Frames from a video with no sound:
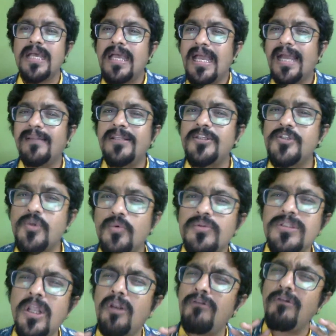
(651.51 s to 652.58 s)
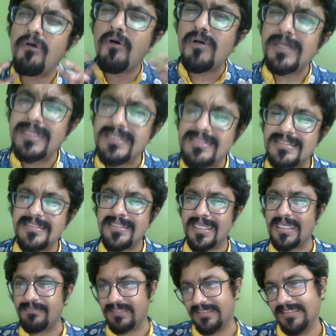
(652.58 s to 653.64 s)
And they chose the longest
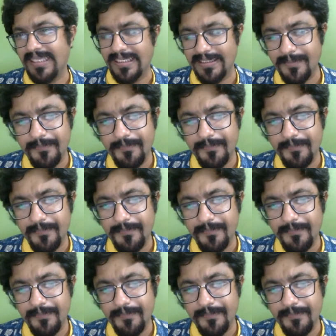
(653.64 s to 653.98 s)
name in that.